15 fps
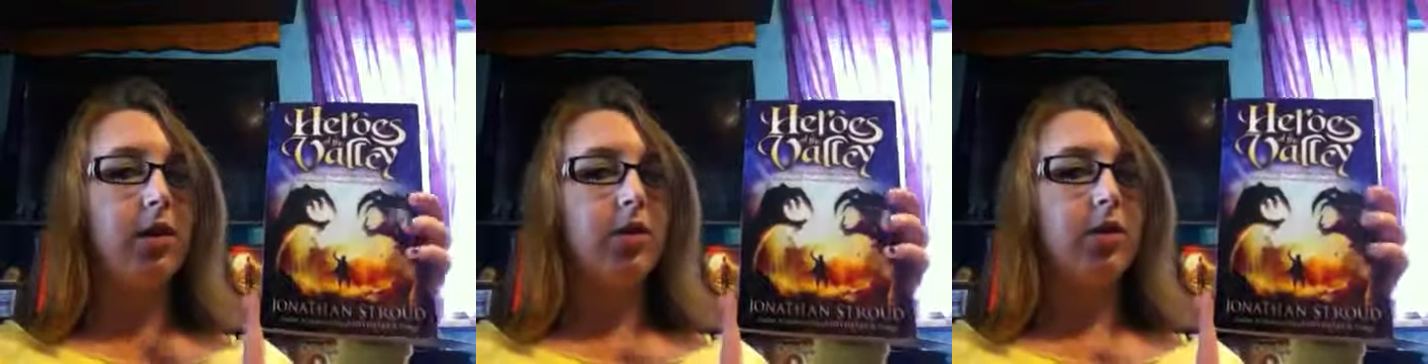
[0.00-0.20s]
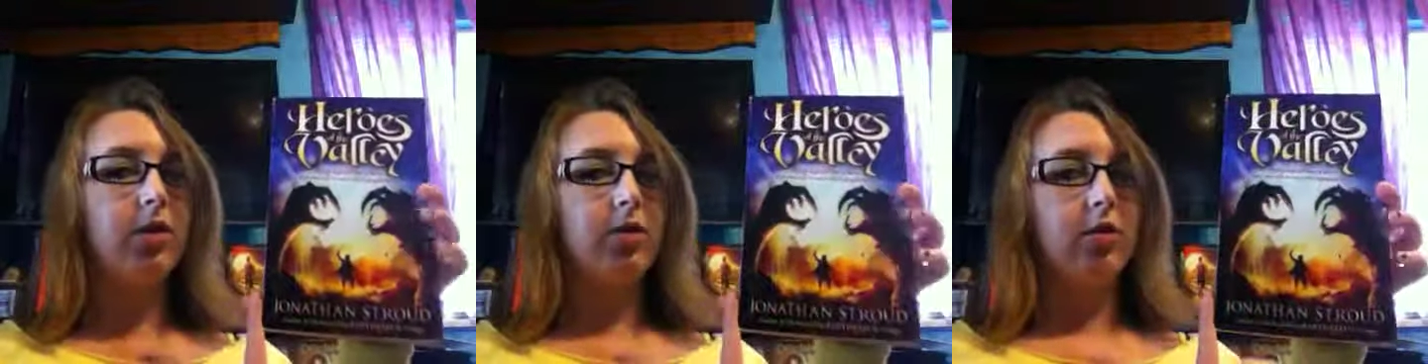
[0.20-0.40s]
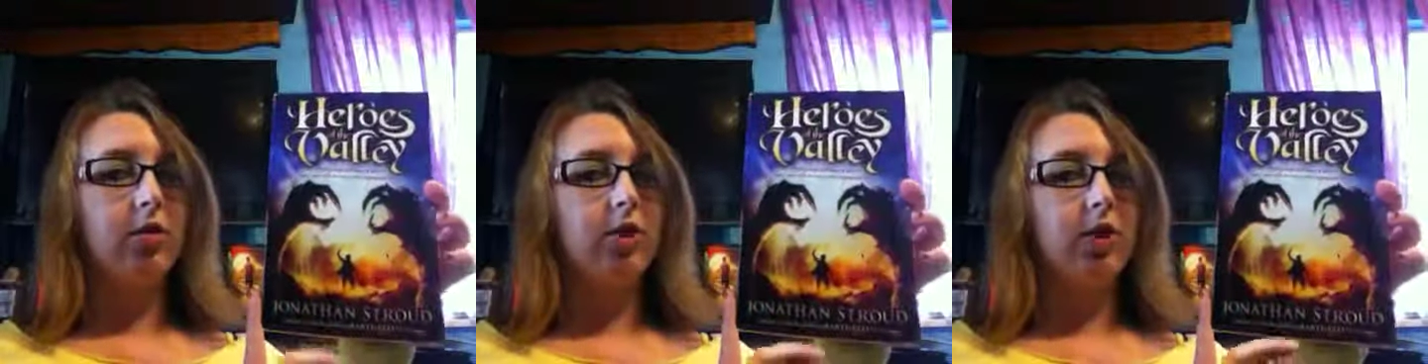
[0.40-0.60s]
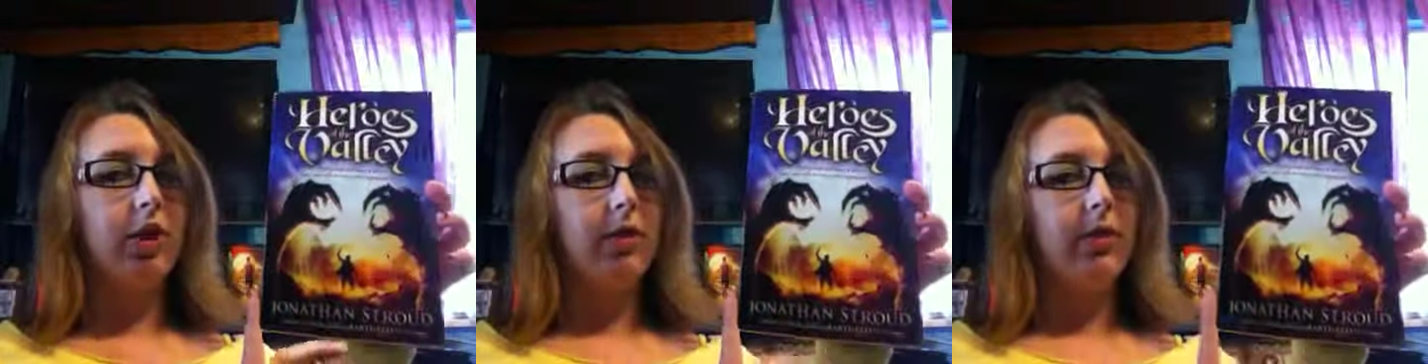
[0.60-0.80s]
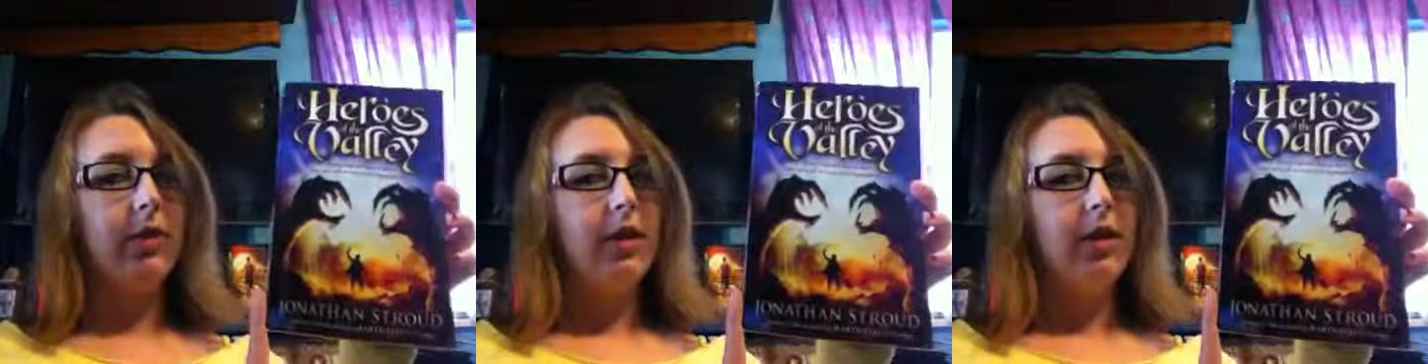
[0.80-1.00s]

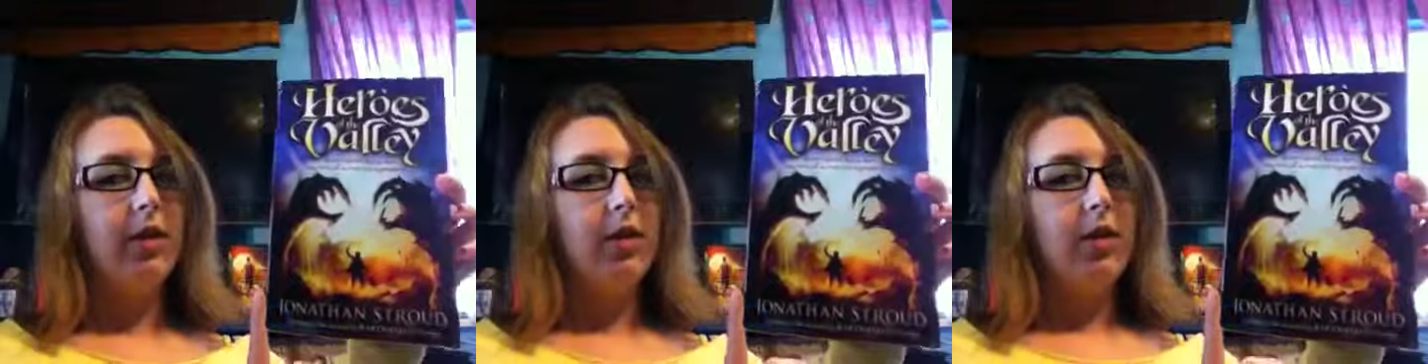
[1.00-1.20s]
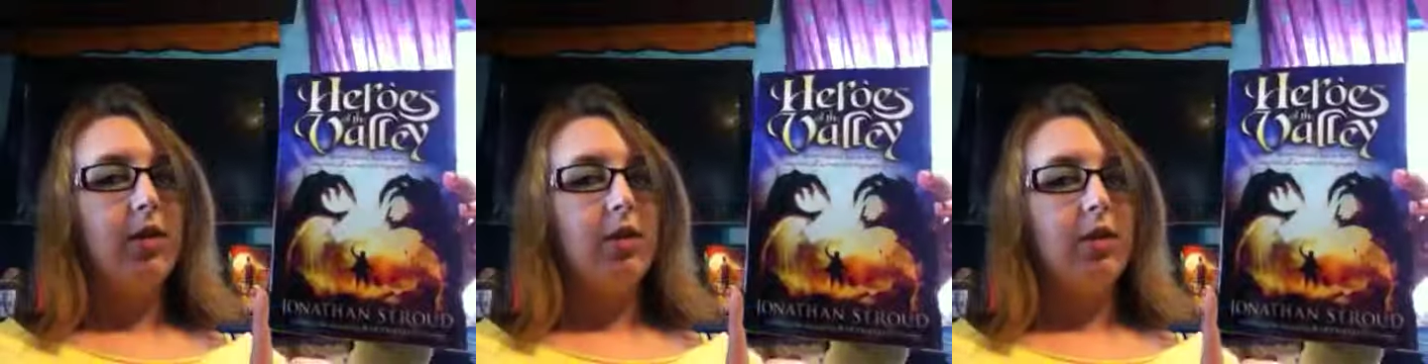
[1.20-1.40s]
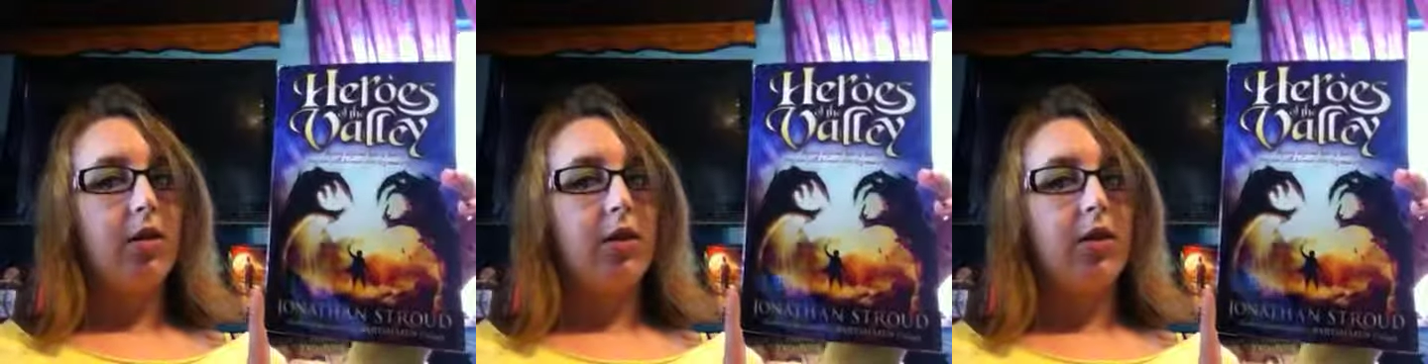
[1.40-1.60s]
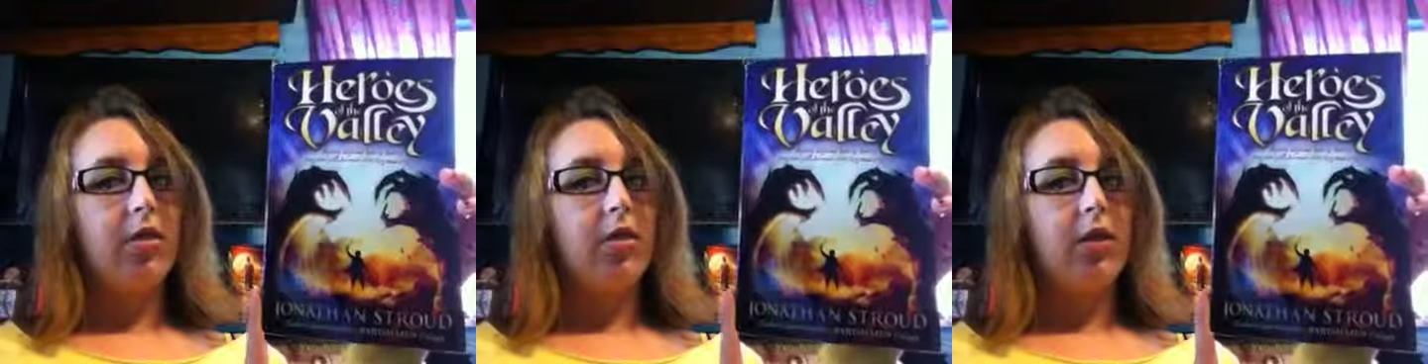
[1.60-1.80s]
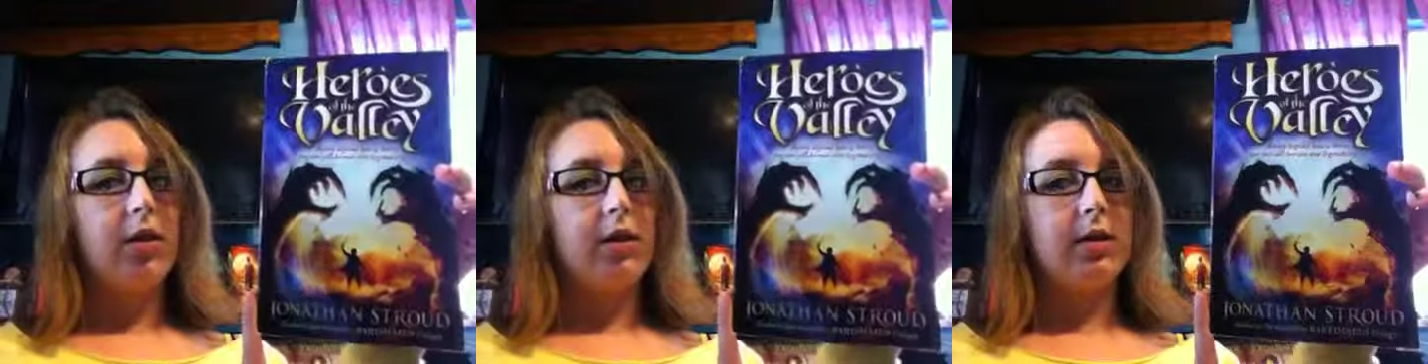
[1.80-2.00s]
trilogy. The
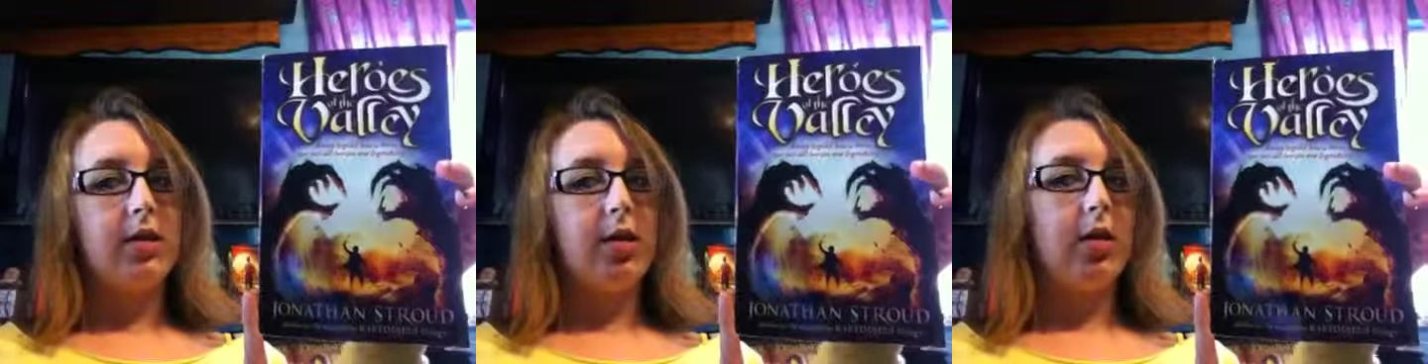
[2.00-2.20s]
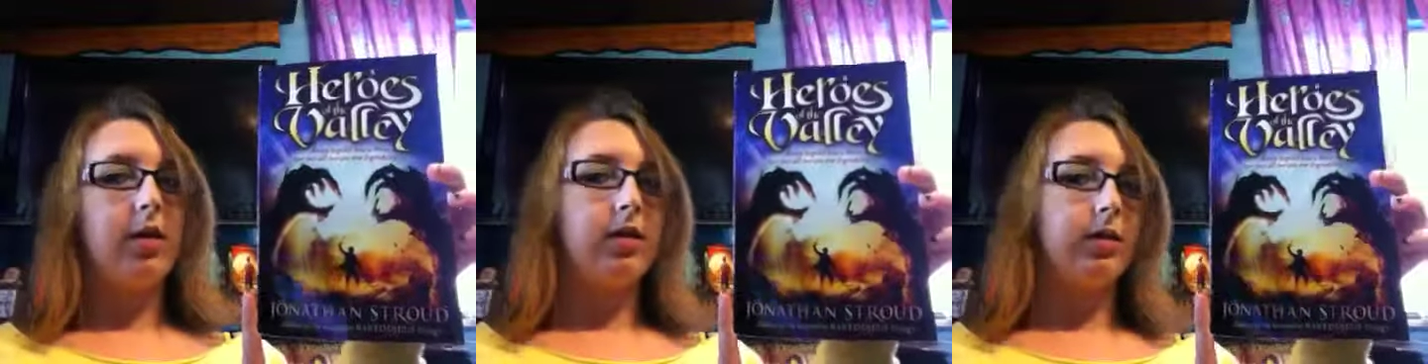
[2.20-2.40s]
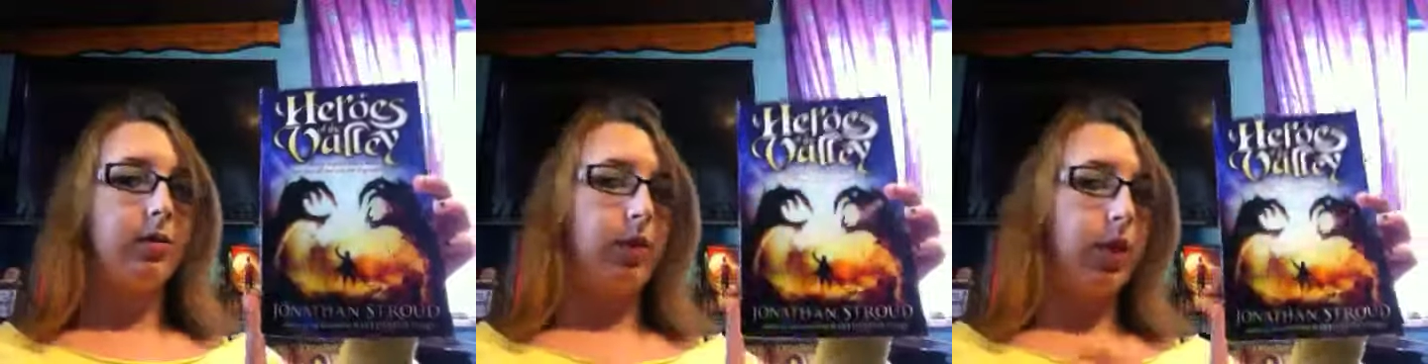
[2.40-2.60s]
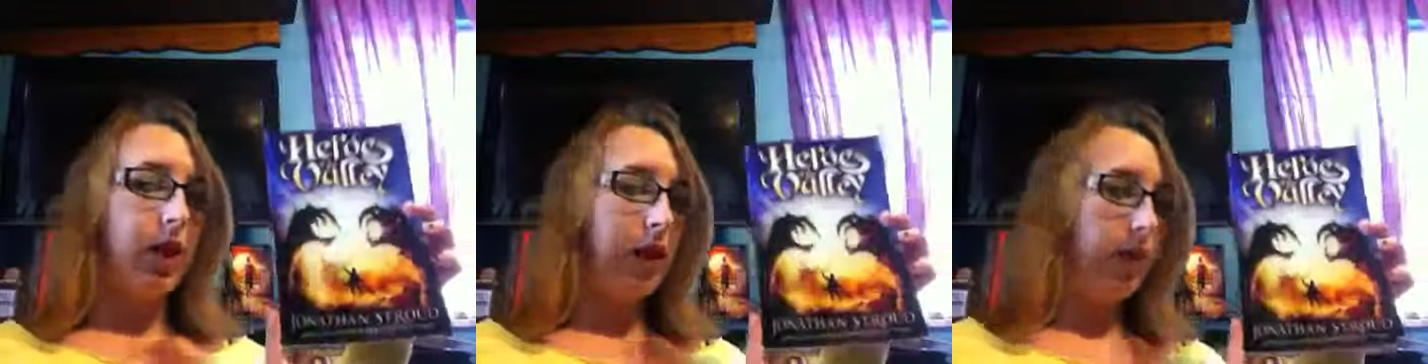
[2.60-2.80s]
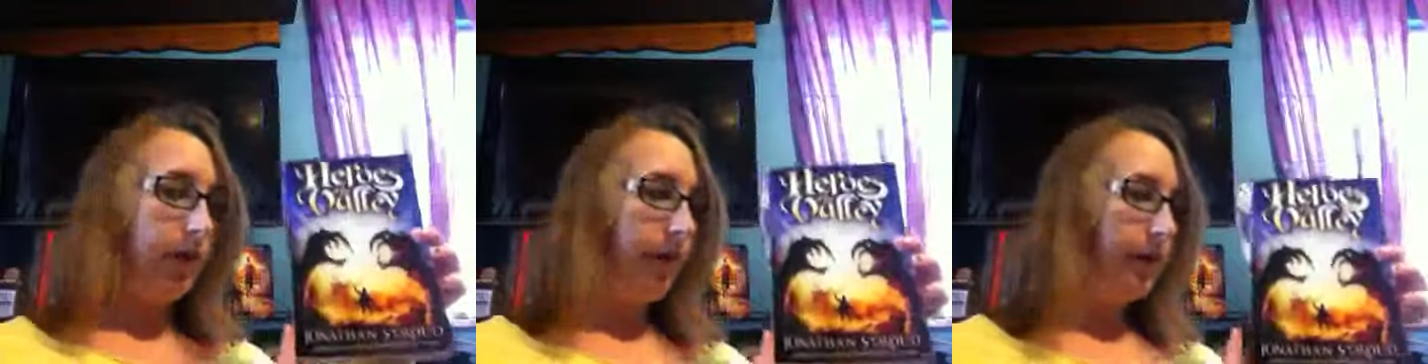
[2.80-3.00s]
cover is awesome
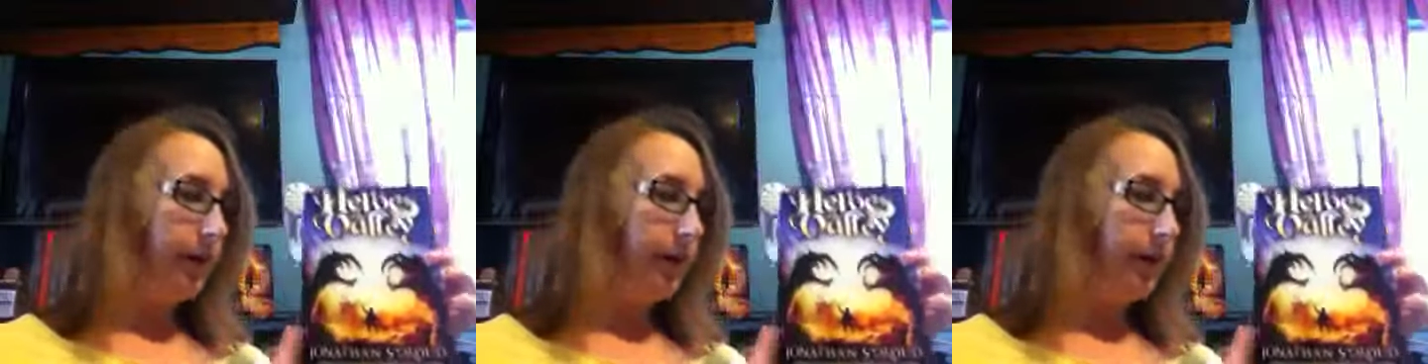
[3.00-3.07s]
looking.